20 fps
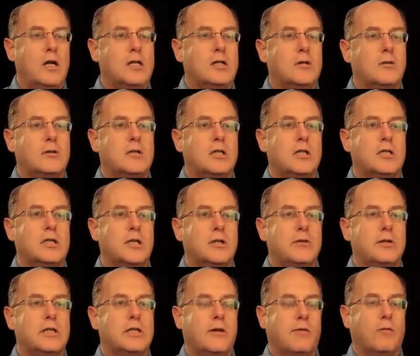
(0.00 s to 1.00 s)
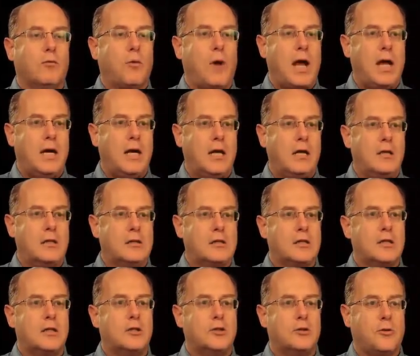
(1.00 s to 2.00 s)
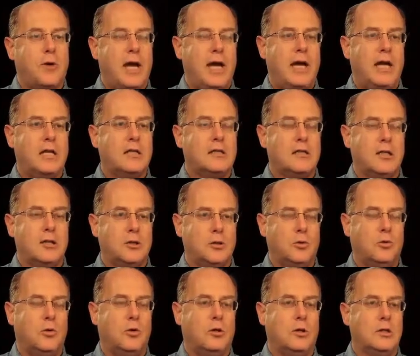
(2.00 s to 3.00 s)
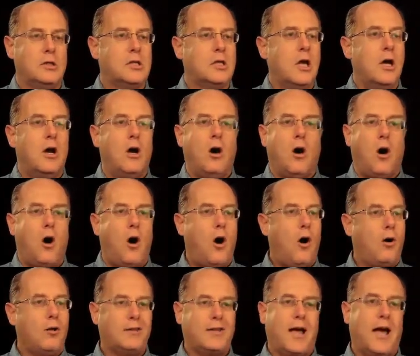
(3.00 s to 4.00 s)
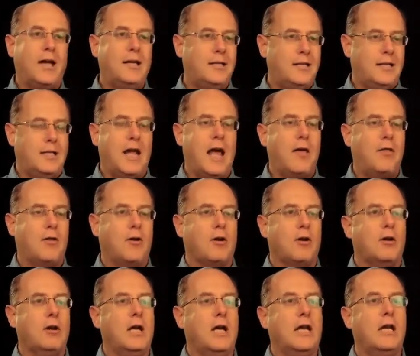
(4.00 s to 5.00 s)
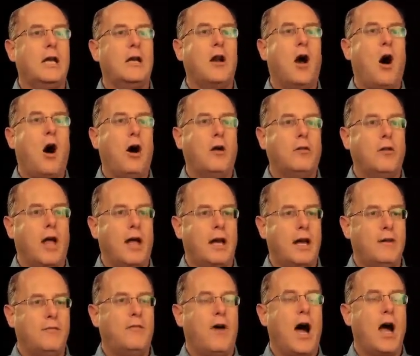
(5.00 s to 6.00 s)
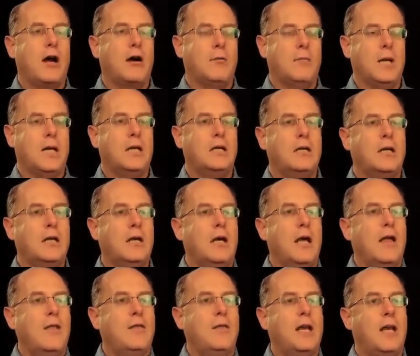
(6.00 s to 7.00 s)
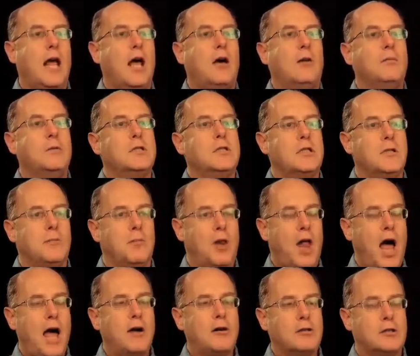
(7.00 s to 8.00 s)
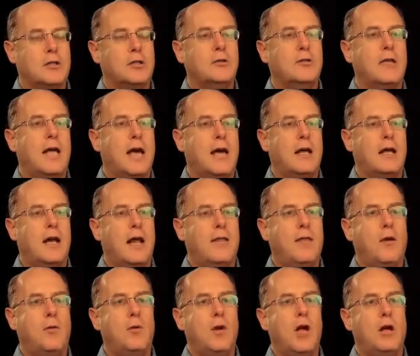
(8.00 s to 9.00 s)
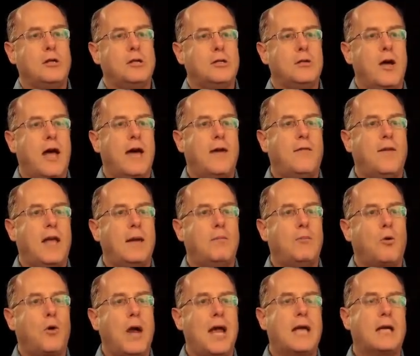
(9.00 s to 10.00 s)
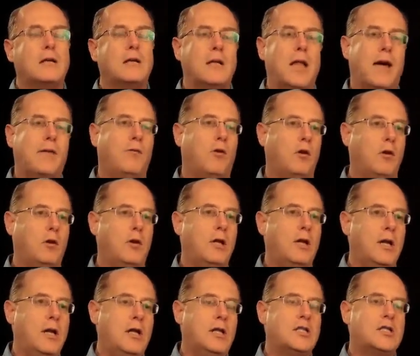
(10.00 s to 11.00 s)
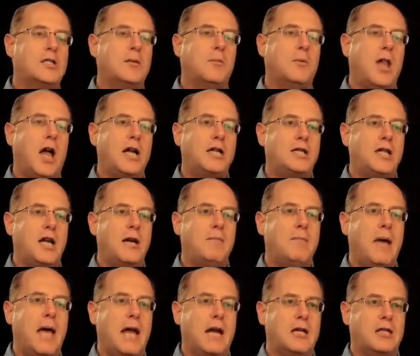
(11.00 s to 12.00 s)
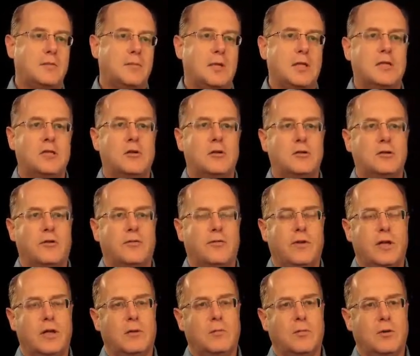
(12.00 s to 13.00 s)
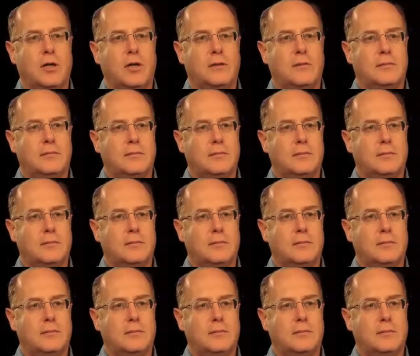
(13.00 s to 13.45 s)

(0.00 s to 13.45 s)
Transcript: So it's a series of ratings, trainings, and tools all tied together in an online environment that helps suppliers do that. And then we also have a brand level supply chain management social fingerprint.